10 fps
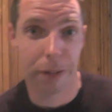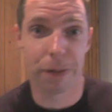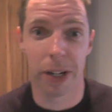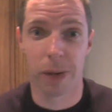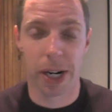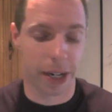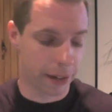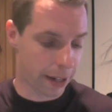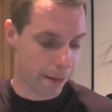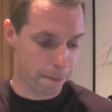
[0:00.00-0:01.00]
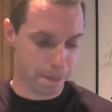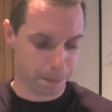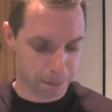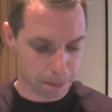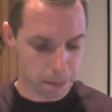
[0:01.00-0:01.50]
of fun running on that.
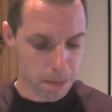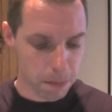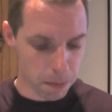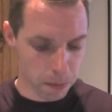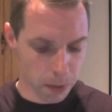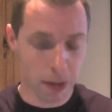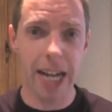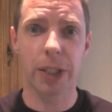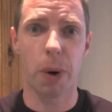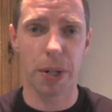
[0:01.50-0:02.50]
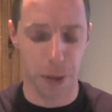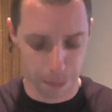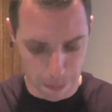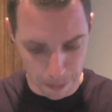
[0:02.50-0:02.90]
Last question.